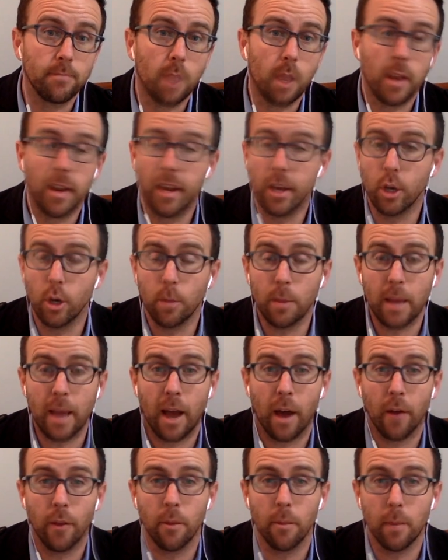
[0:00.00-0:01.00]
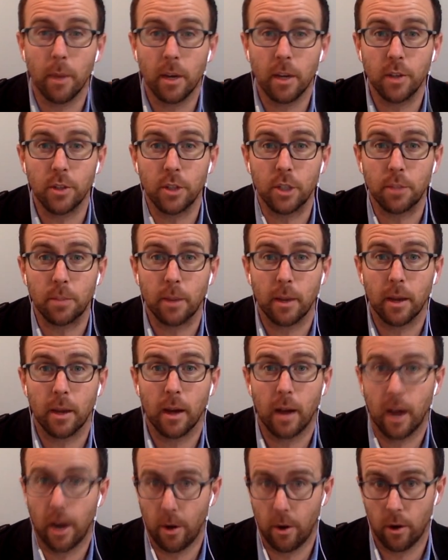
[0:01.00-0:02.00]
Now, you'll be out the money you spent
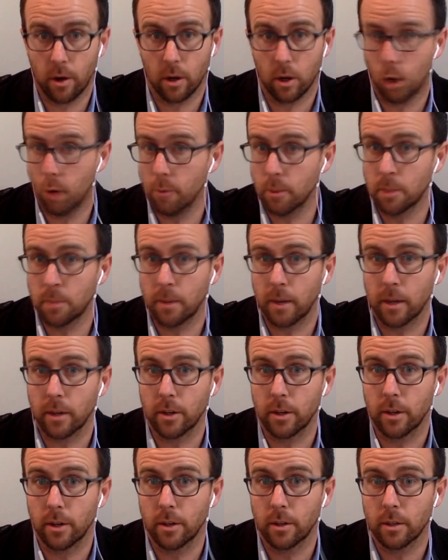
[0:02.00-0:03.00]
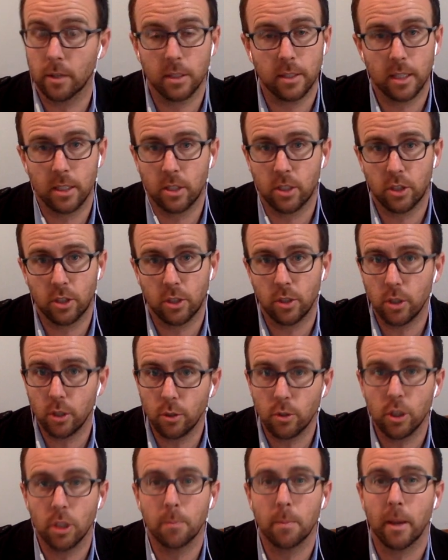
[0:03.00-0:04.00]
hiring a home inspector, because that's you
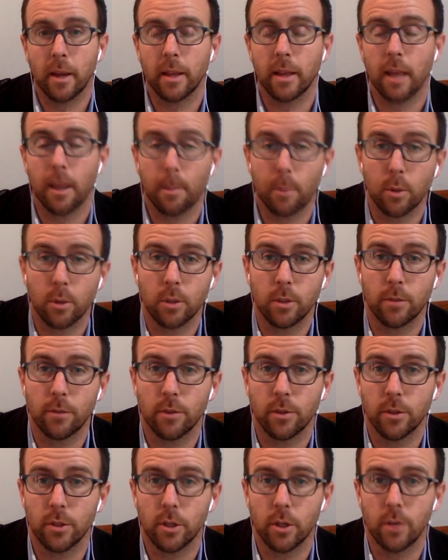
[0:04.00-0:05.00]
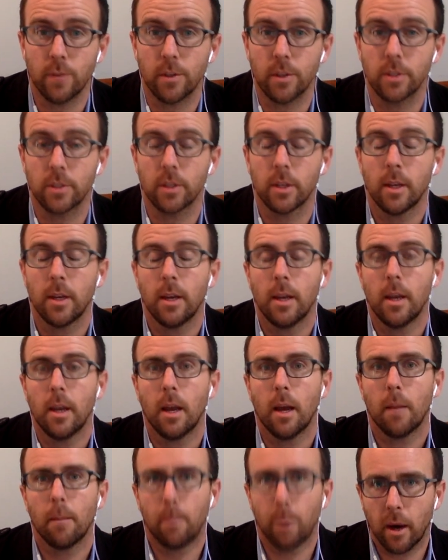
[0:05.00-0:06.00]
just paying that person for the service,
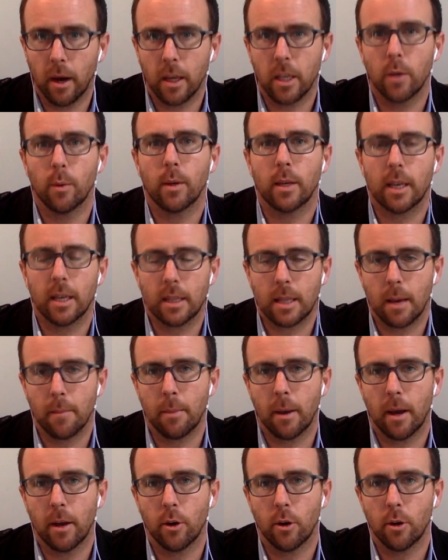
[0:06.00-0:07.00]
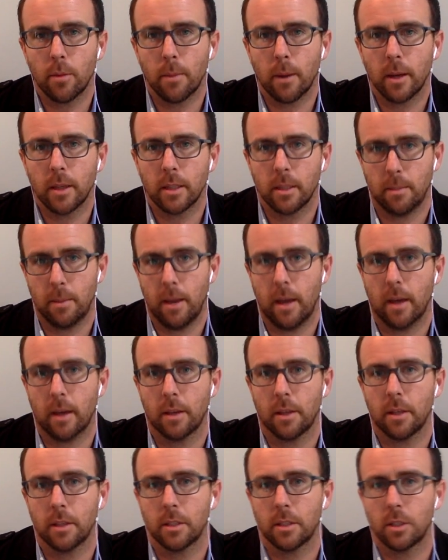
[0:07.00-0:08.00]
but you would get that binder deposit back in
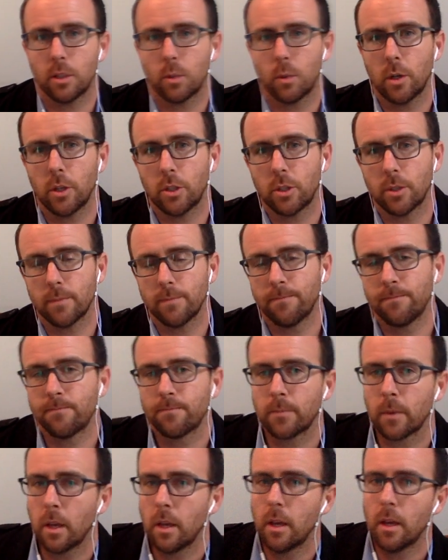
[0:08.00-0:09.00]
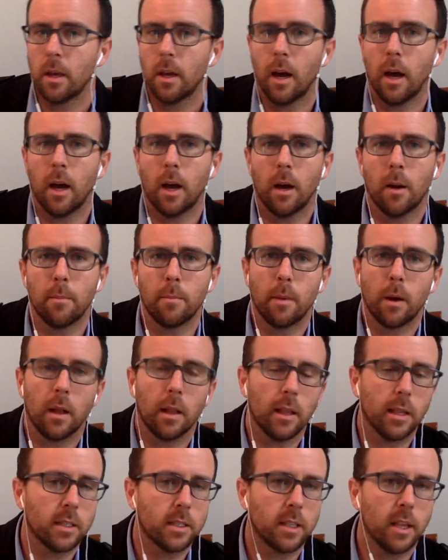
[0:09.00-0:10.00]
that situation.
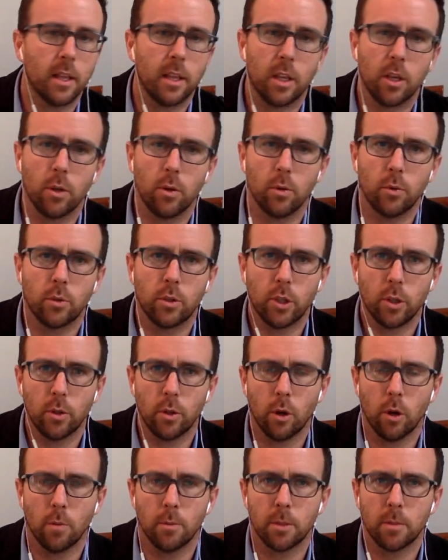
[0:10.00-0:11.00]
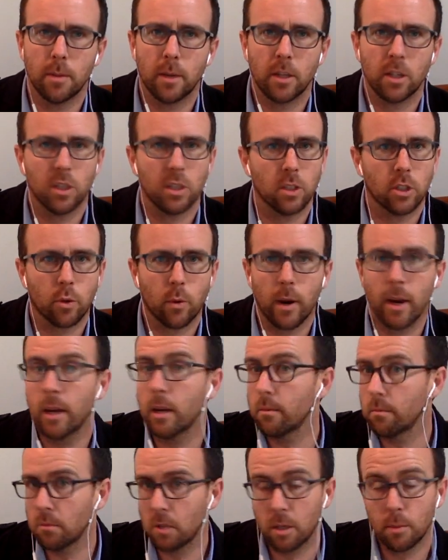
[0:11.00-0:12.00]
Let's say that you do the home inspection, it's
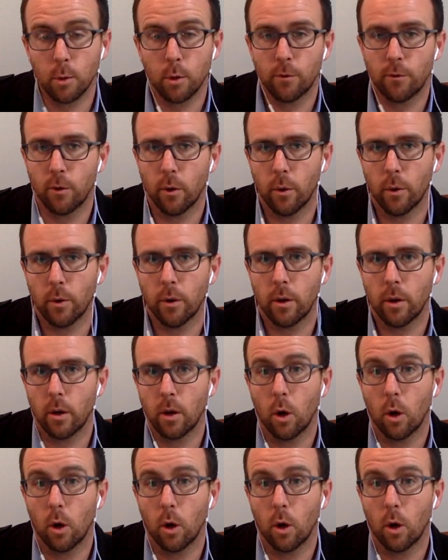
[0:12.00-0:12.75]
great, you move forward.